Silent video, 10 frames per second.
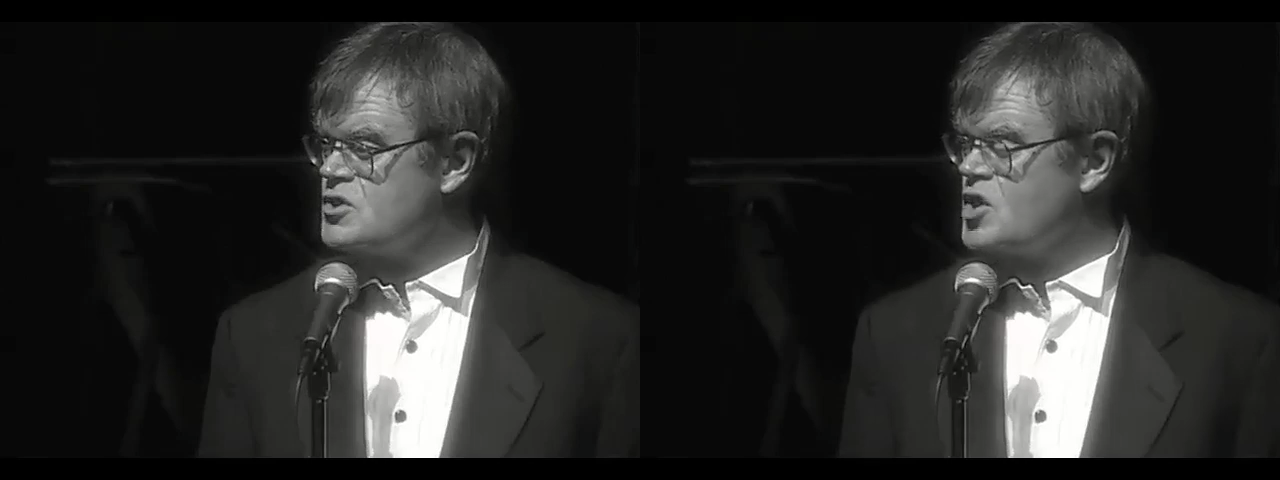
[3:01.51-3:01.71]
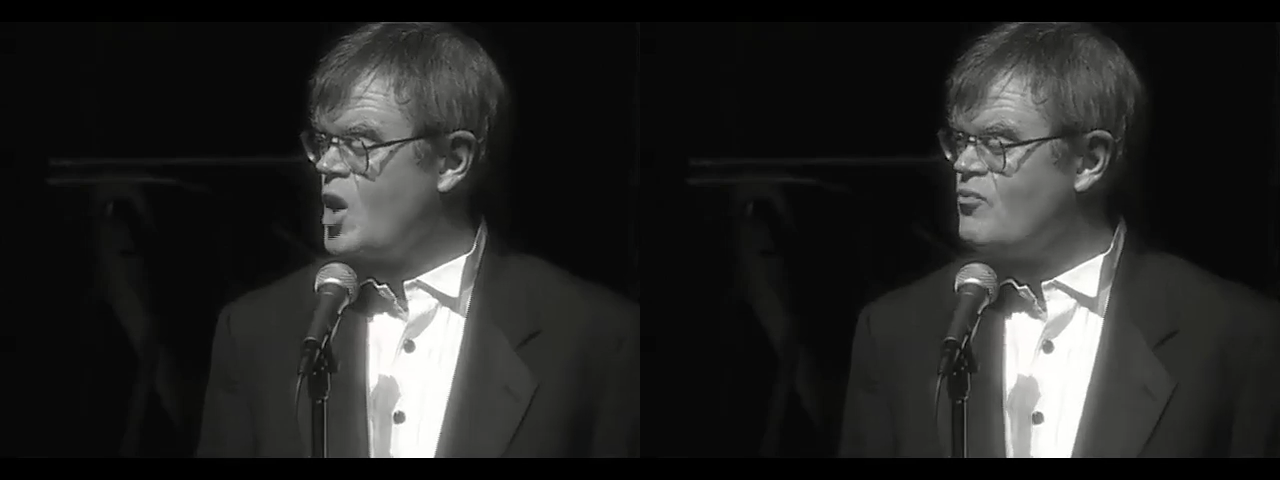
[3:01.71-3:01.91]

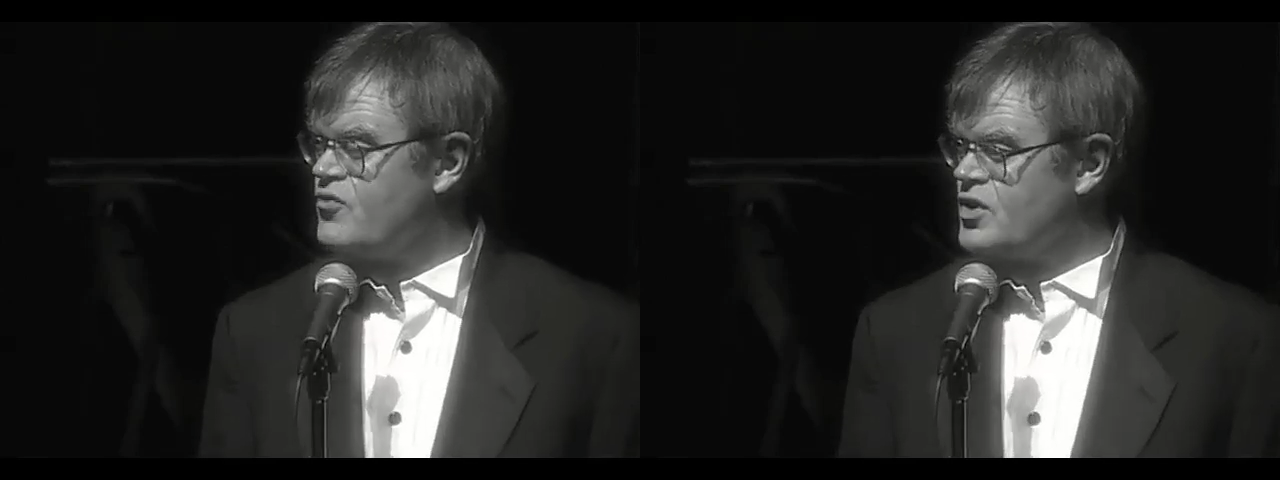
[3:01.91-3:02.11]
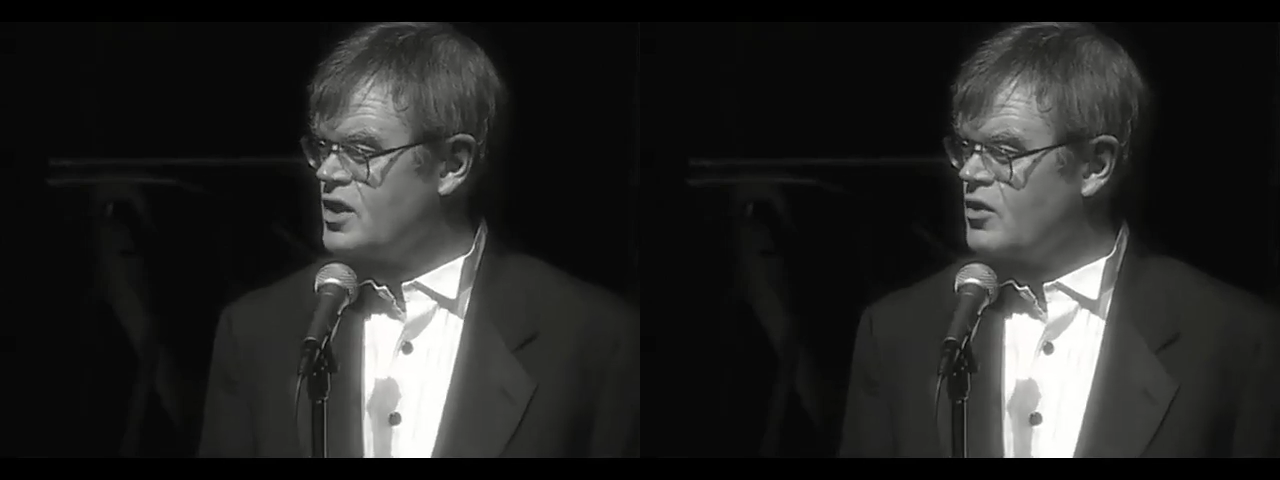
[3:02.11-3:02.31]

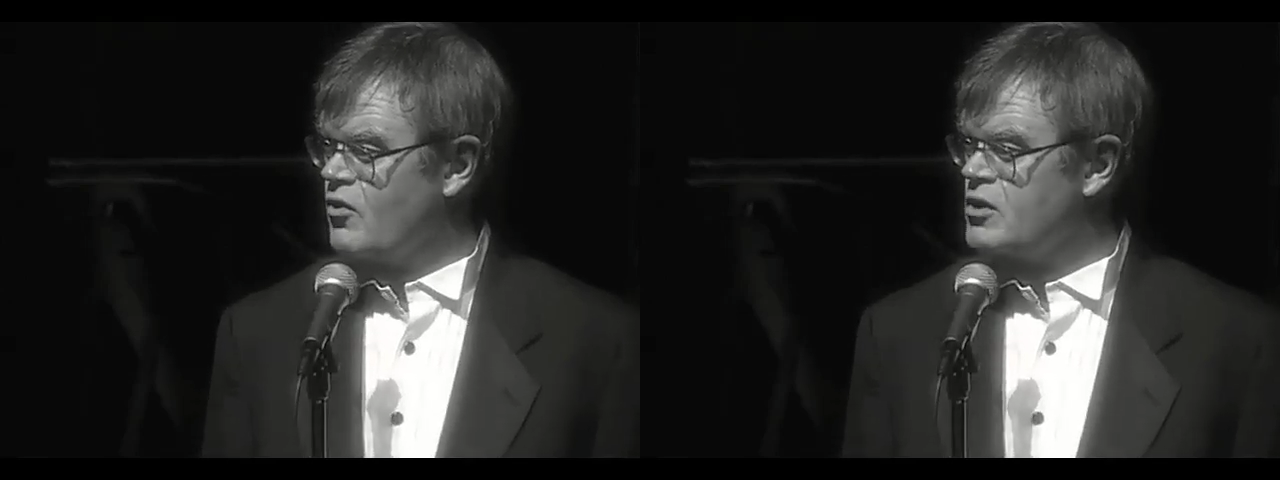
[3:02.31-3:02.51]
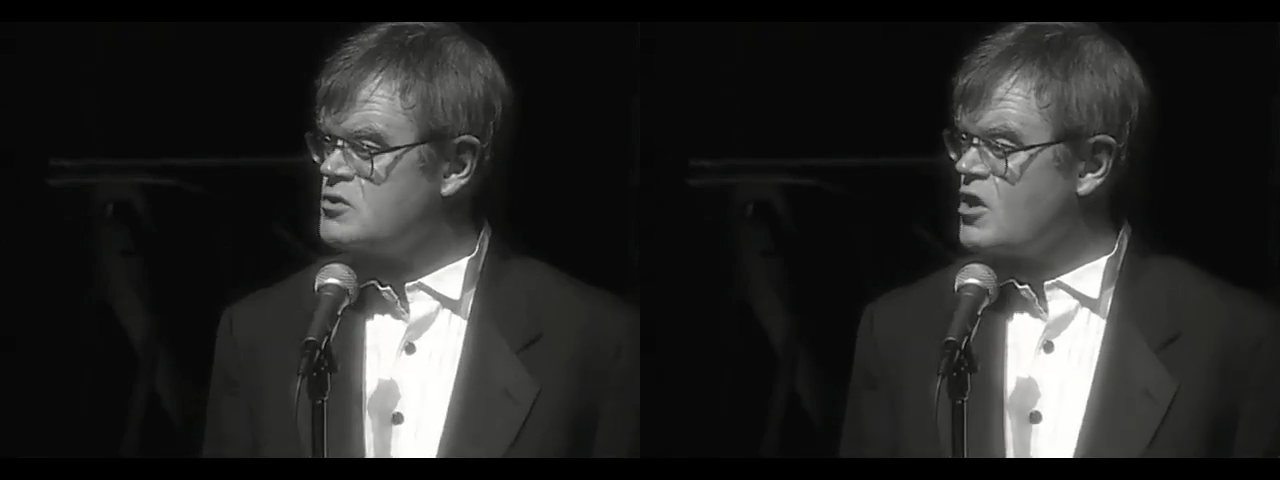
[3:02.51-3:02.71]
comforting
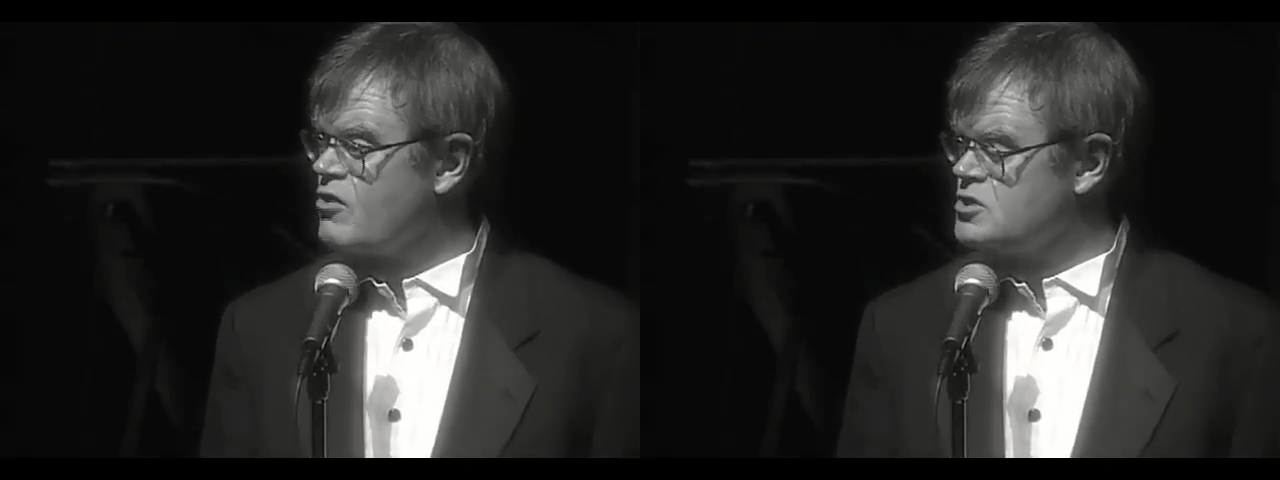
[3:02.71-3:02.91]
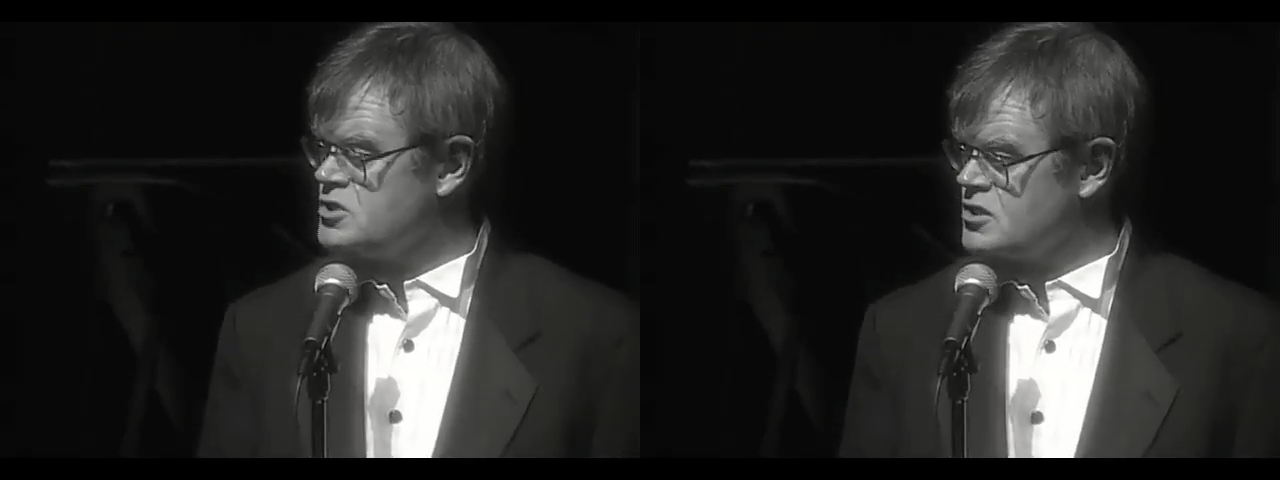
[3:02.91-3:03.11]
or
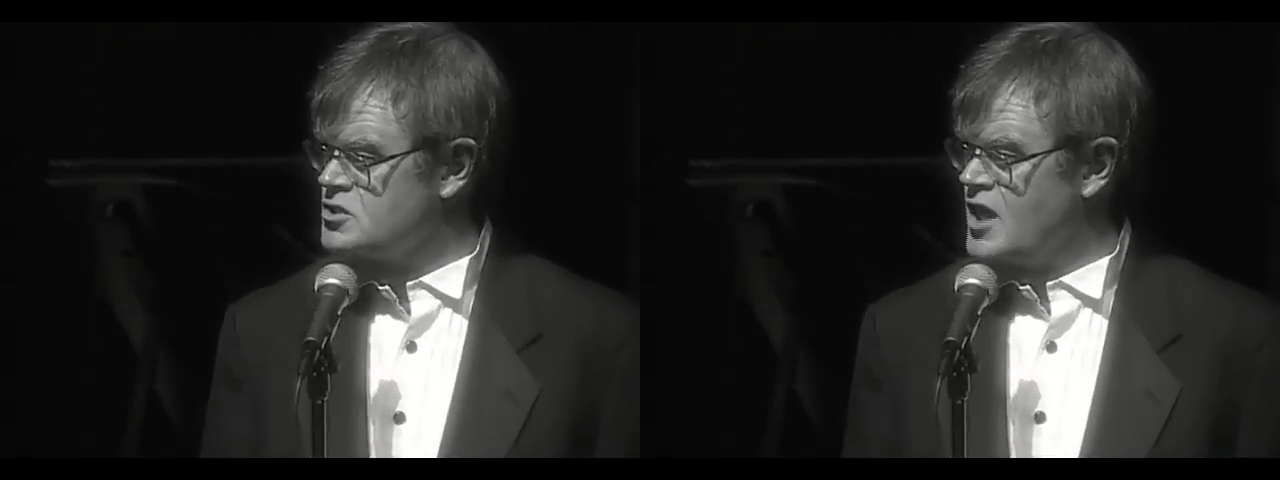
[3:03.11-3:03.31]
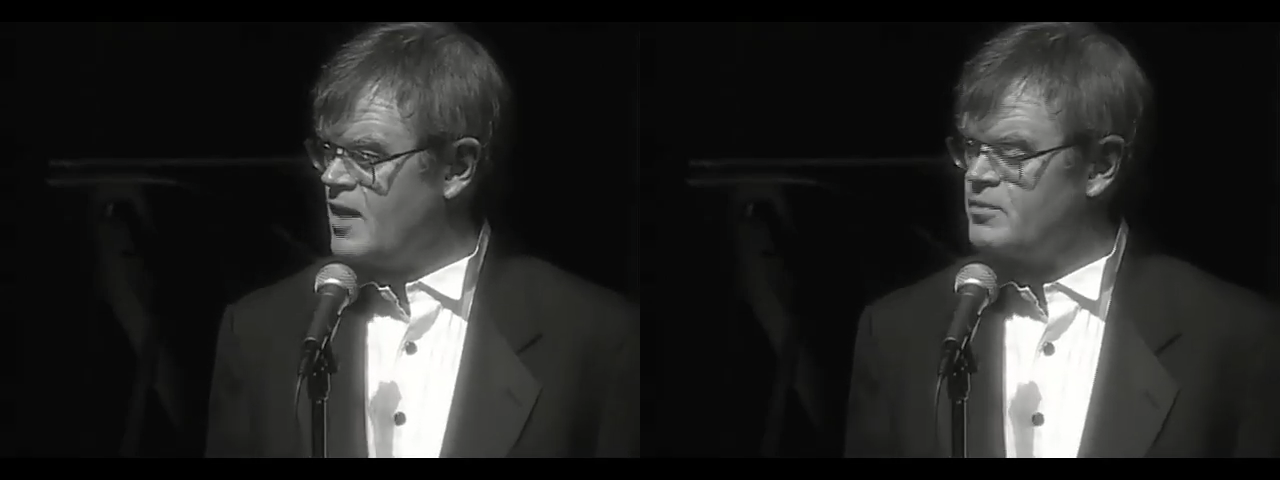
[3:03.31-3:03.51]
encouraging
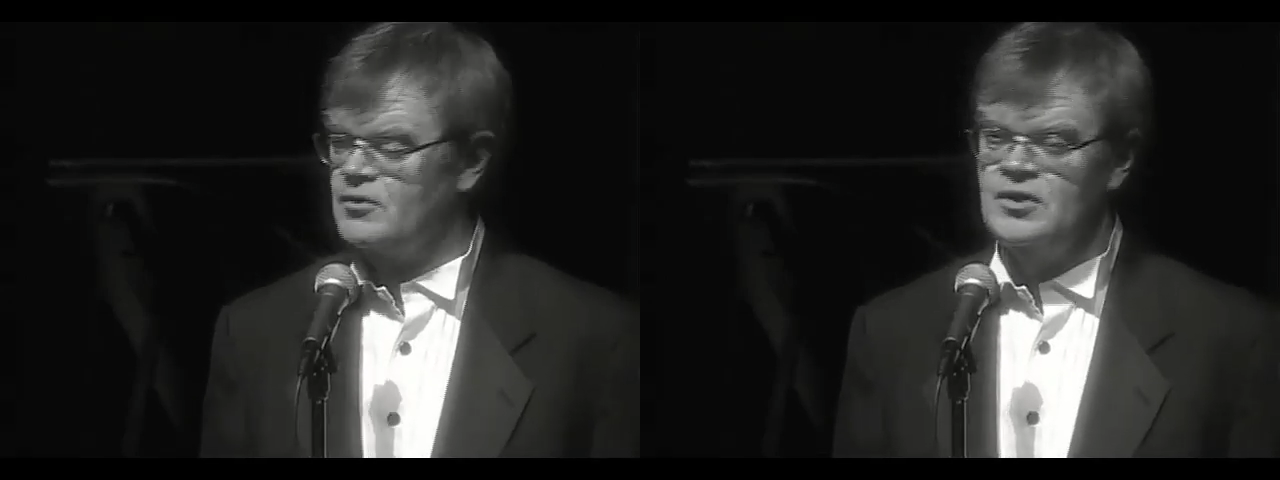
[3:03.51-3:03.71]
chapter